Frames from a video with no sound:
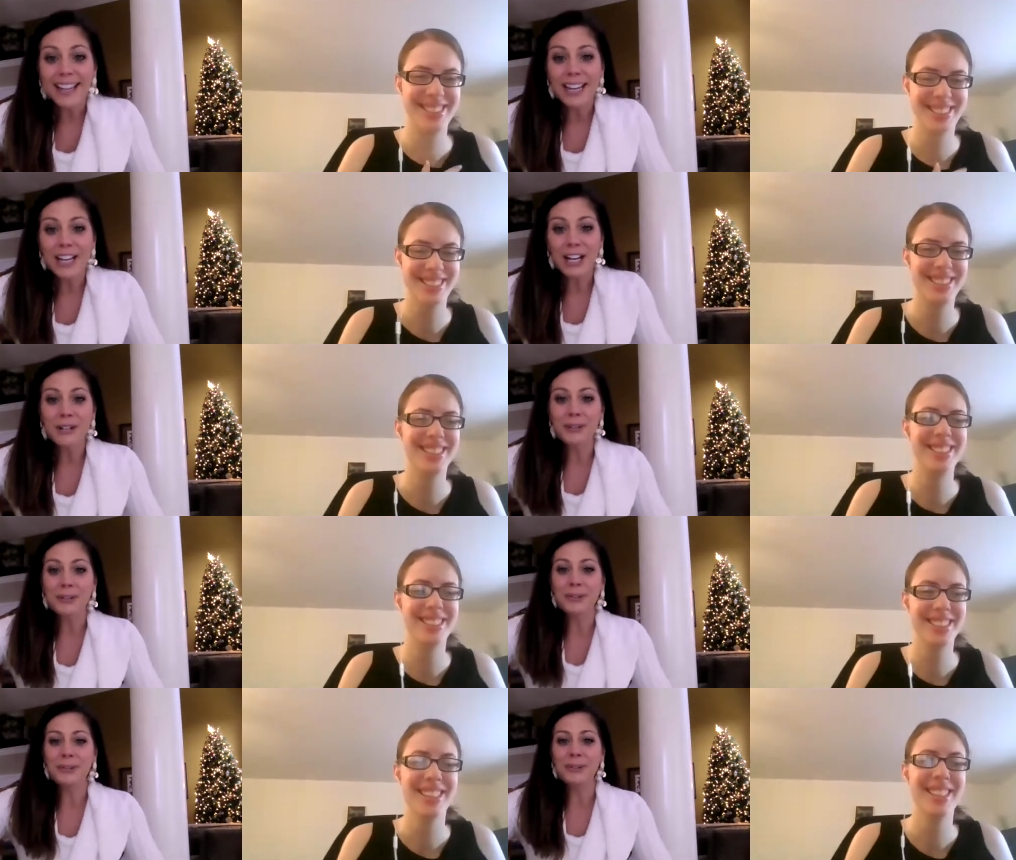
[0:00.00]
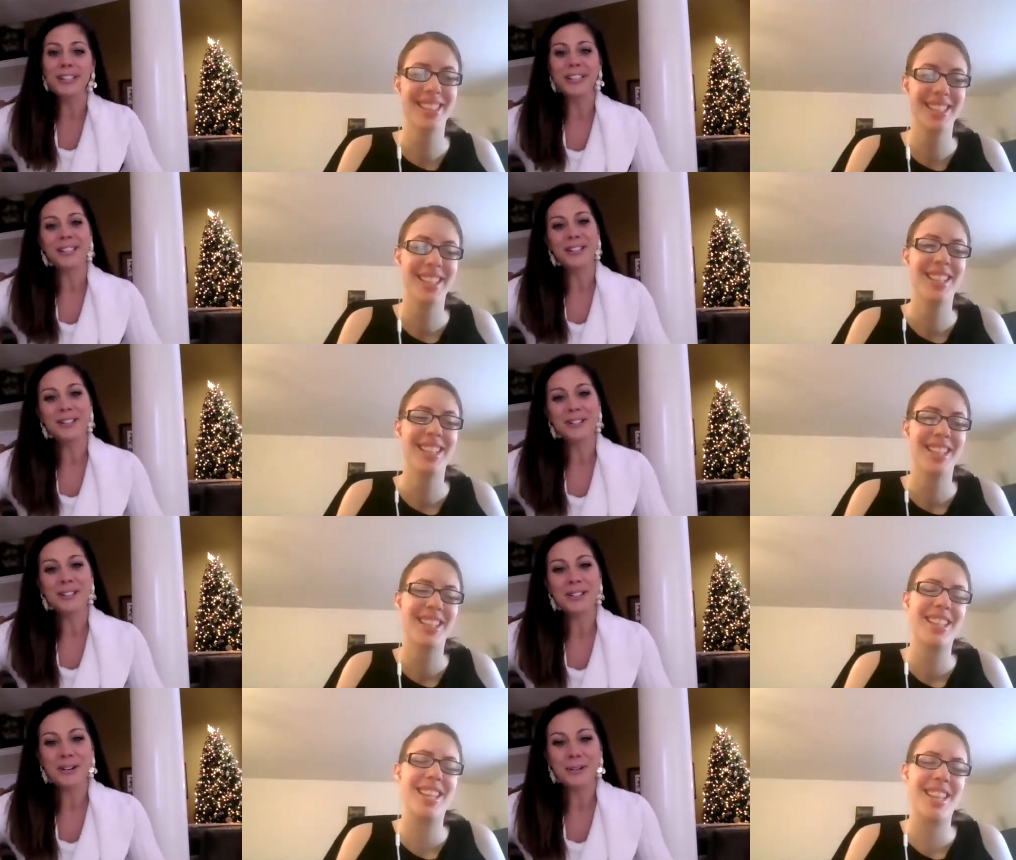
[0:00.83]
Speaker 1: you, you know?
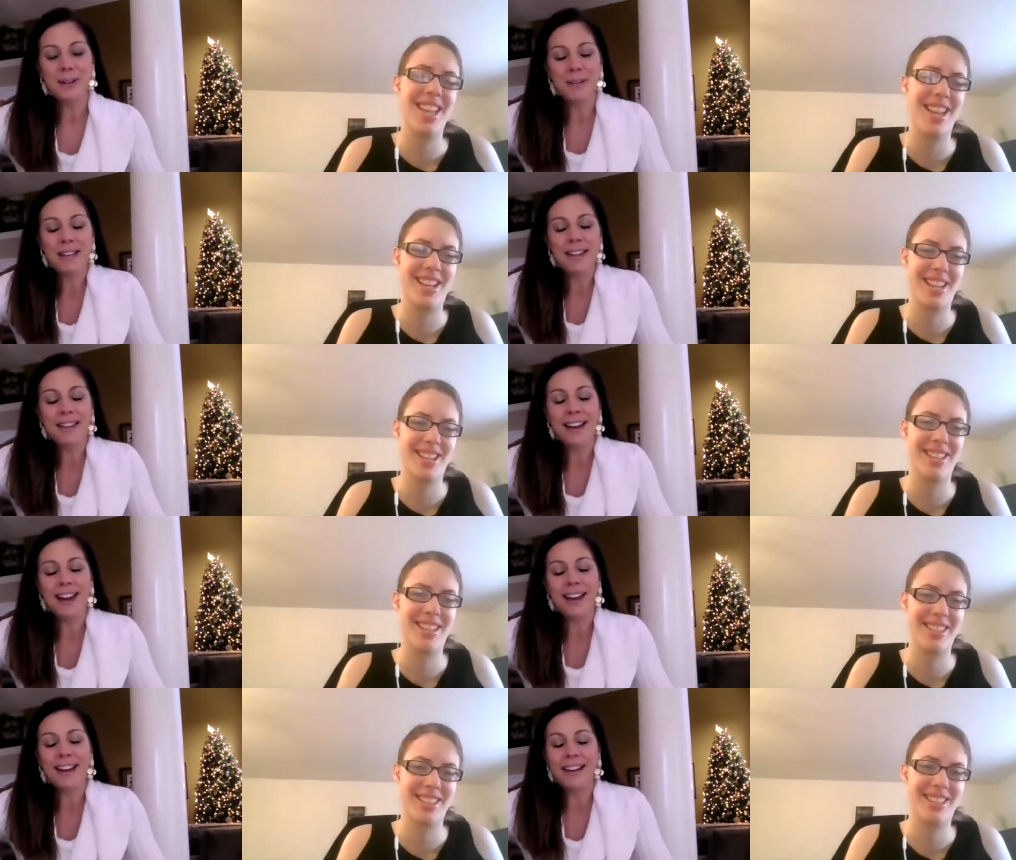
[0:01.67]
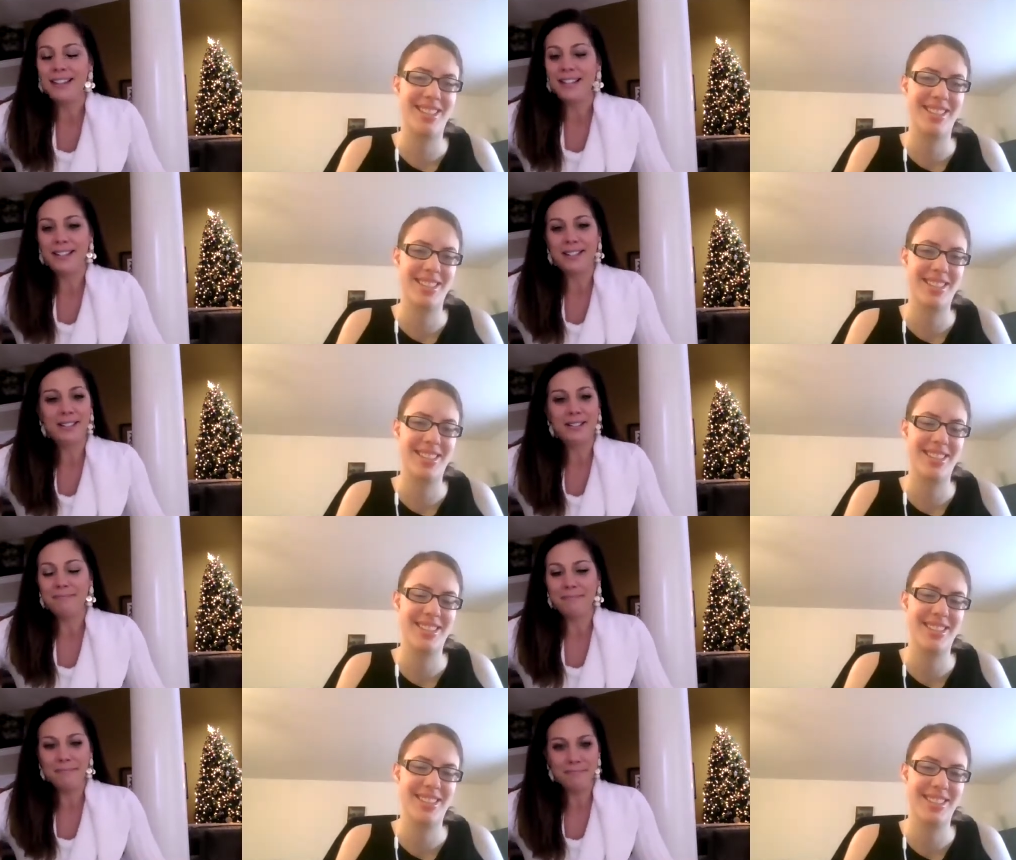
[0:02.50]
So, I mean, that is
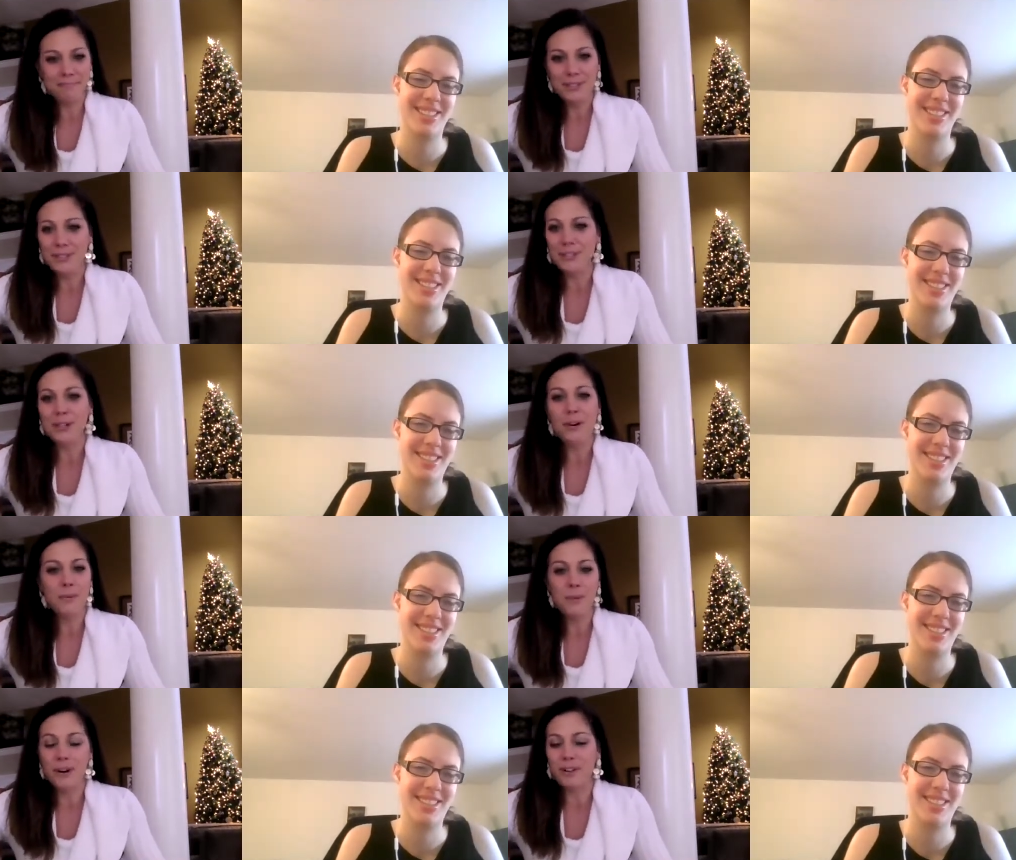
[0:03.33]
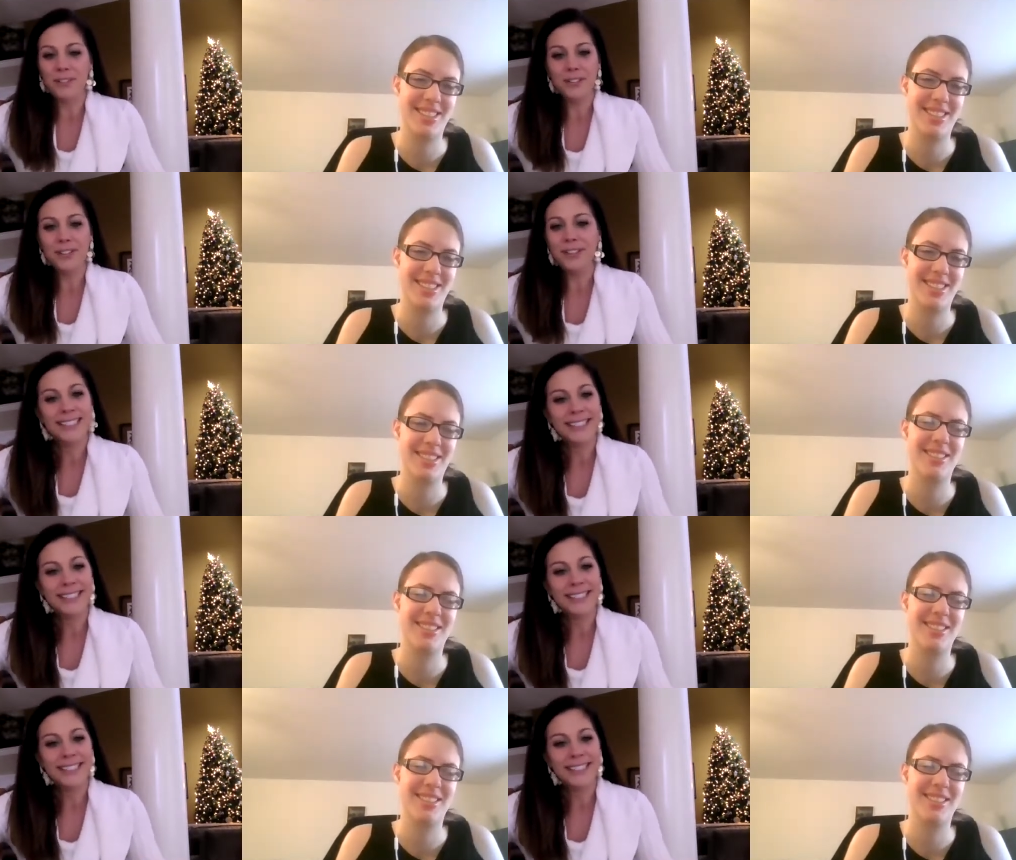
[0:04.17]
so wonderful.